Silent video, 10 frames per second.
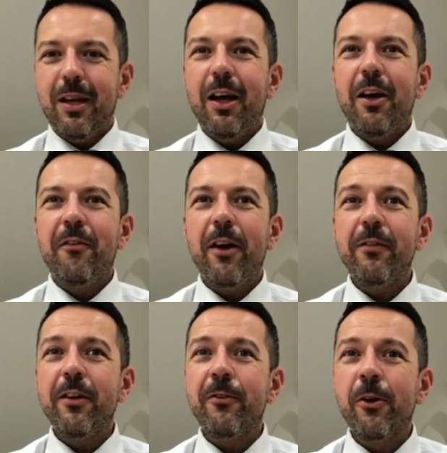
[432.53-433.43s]
A
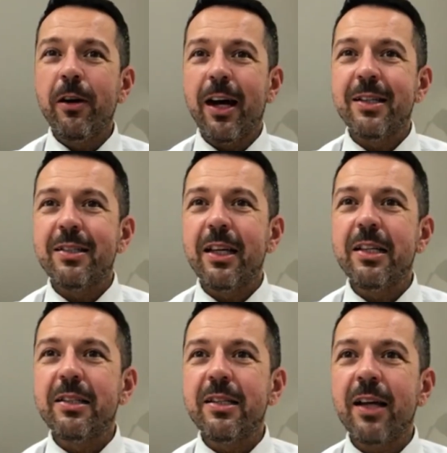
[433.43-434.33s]
5-year forecast is
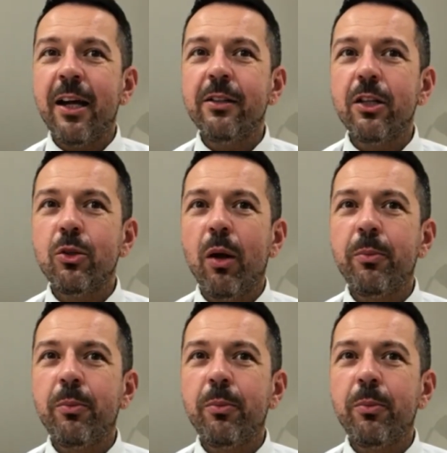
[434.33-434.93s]
designed to help